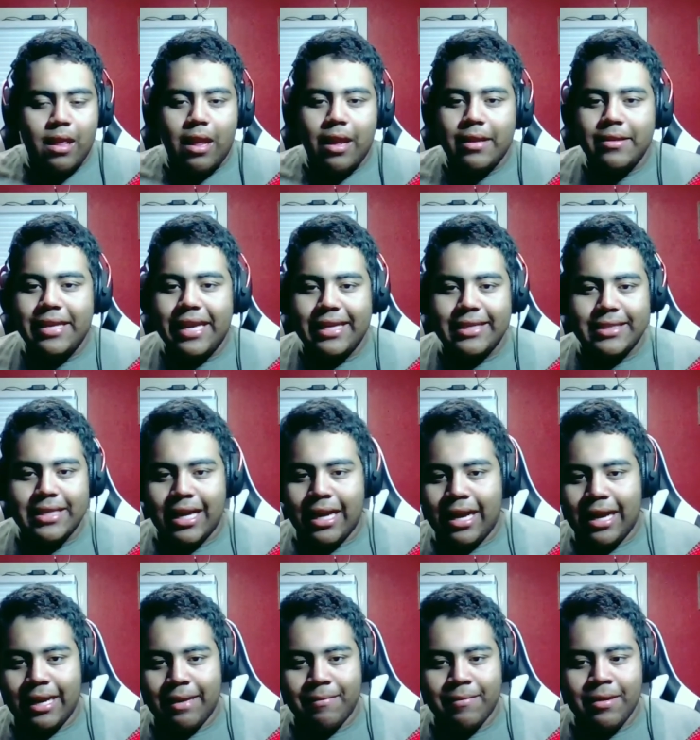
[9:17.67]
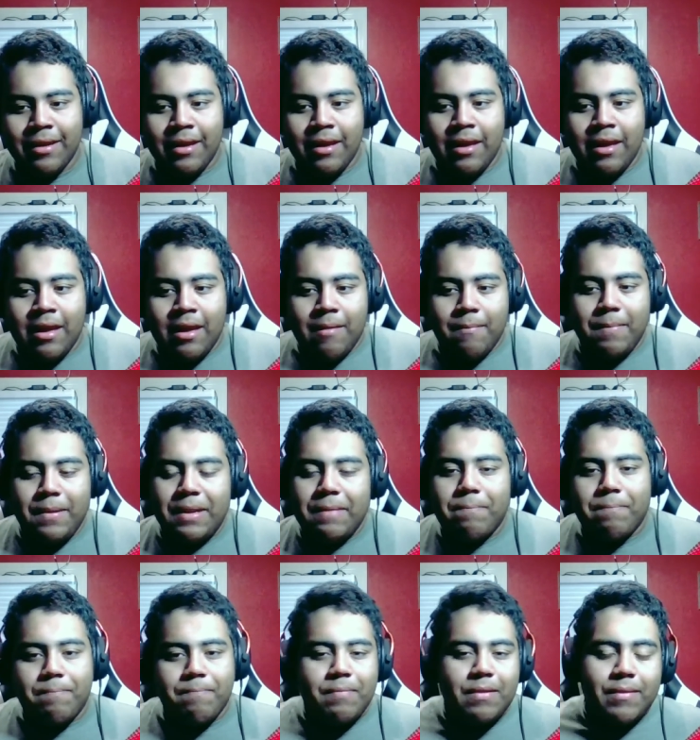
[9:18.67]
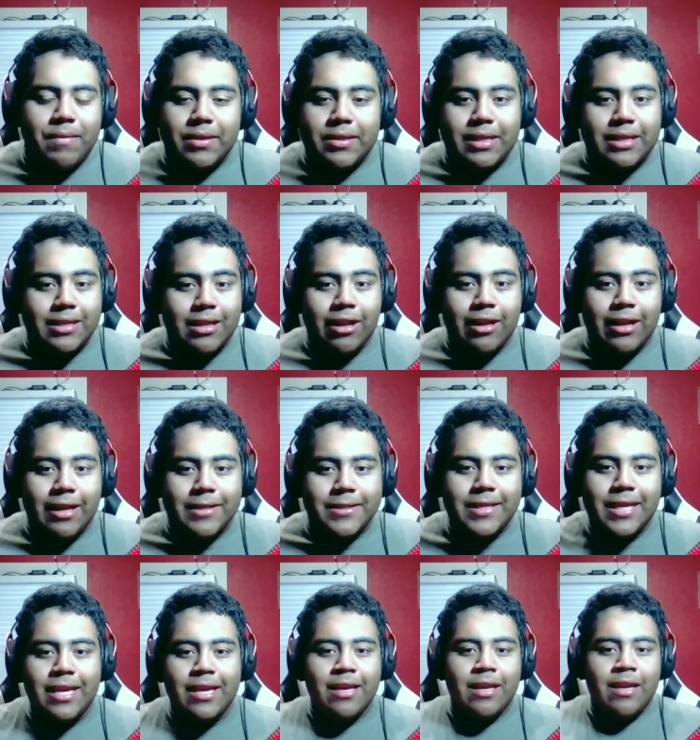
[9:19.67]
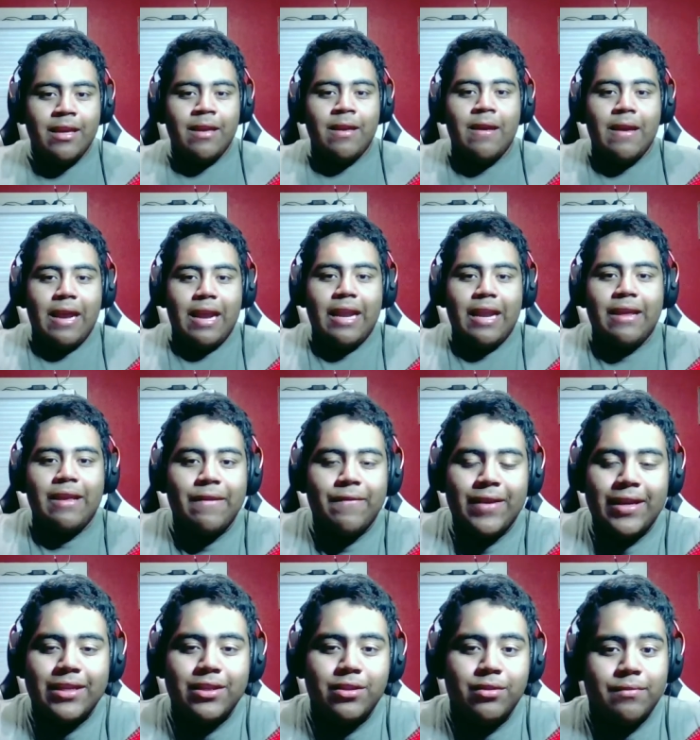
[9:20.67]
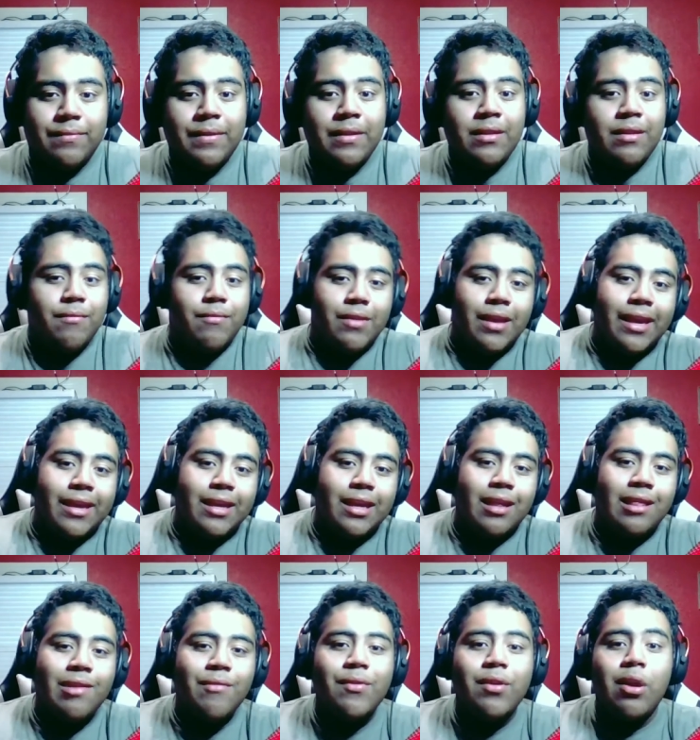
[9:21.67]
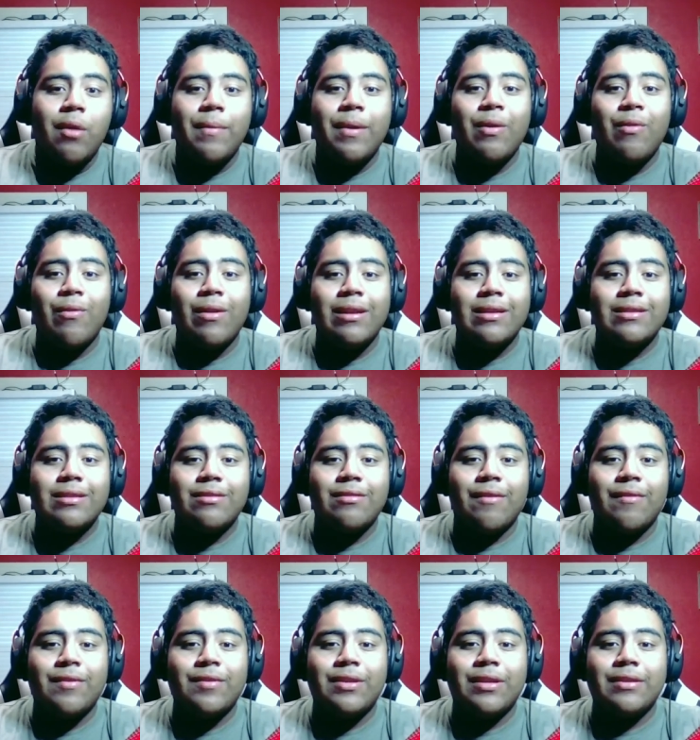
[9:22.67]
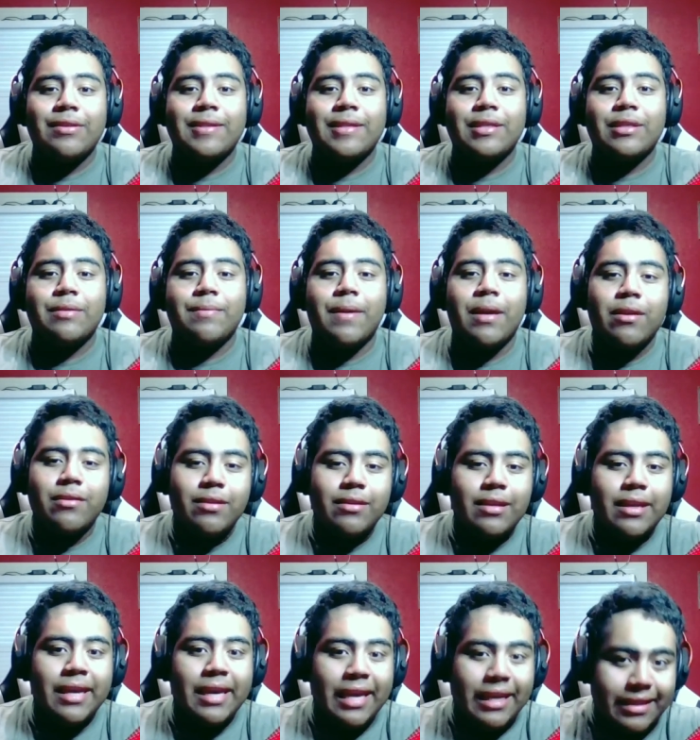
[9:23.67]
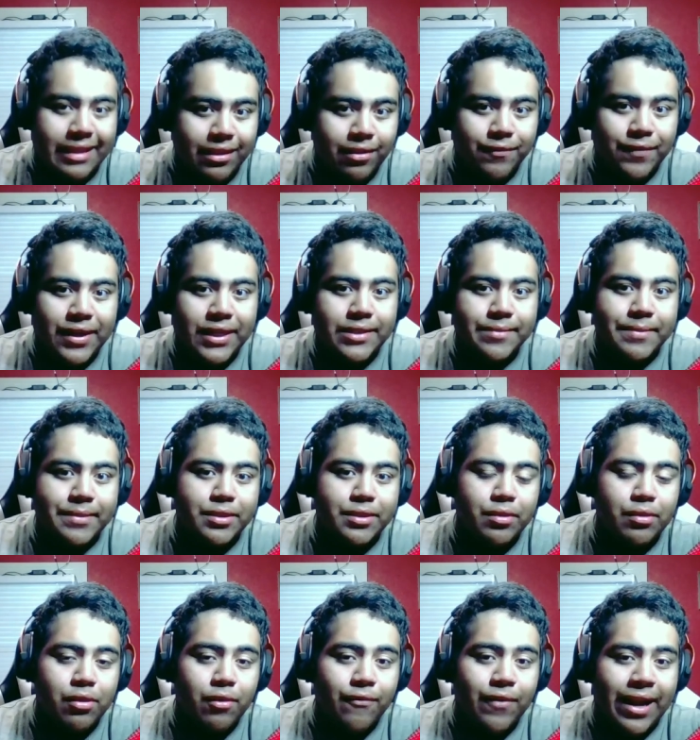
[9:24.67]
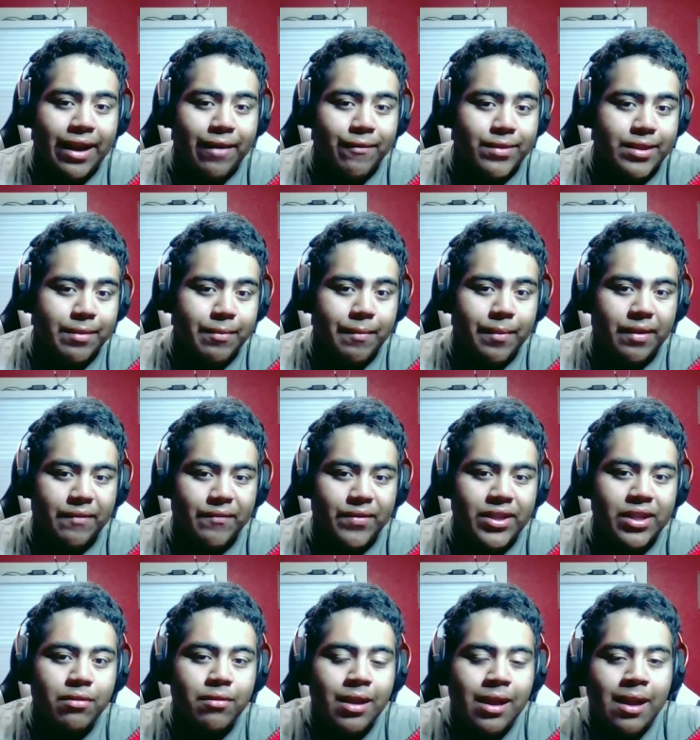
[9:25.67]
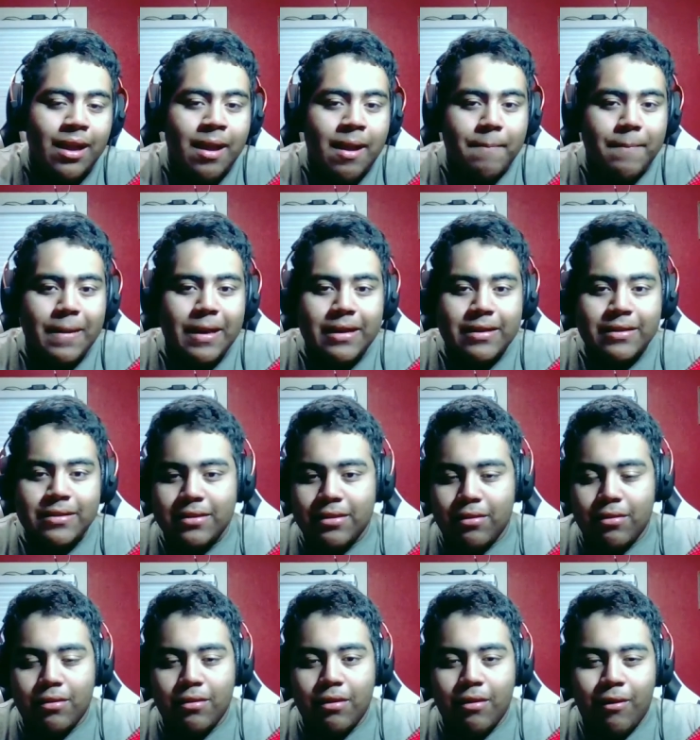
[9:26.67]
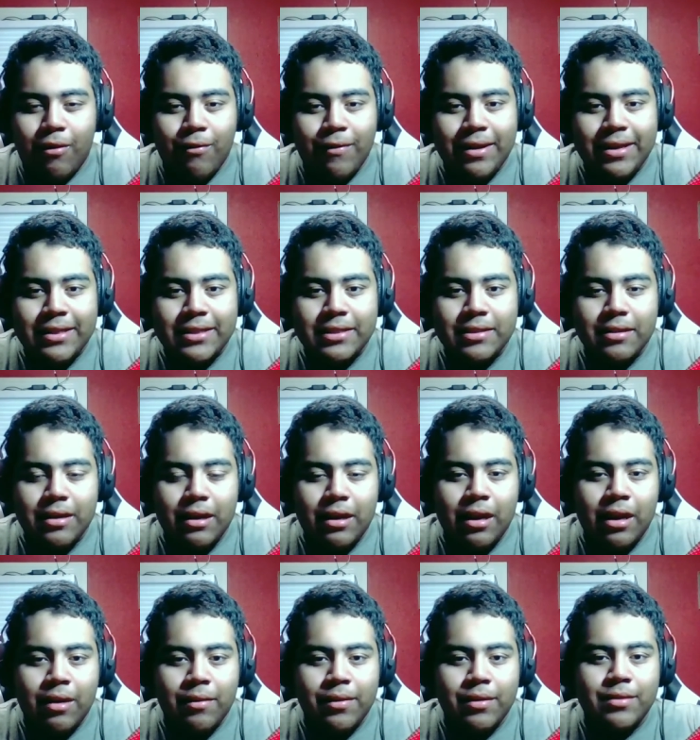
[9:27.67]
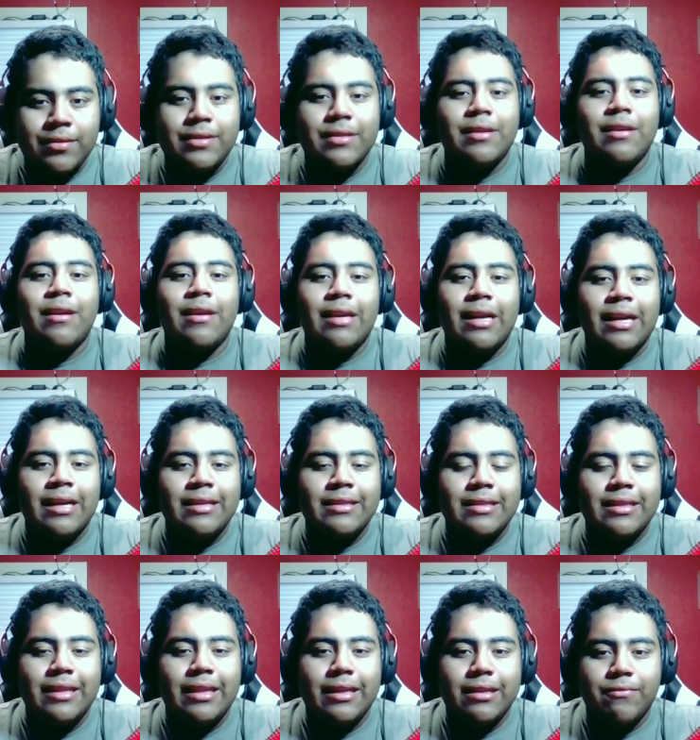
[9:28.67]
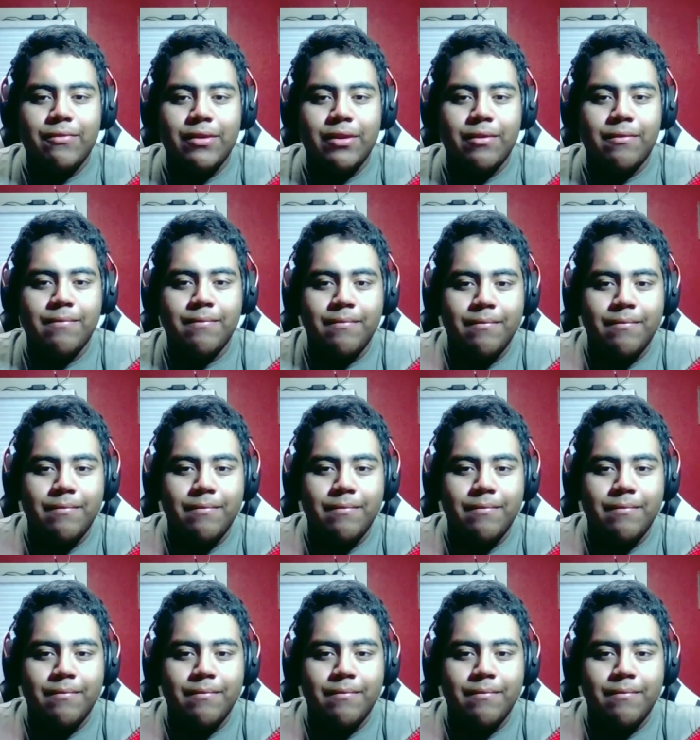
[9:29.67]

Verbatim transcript: It takes time, but pretty much that's all I got to say. If you guys really did like, leave a comment, want to subscribe to the channel, get some content, hit the notification bell so you notified every time I make a video. But as always, uh, we'll see you guys in the next video.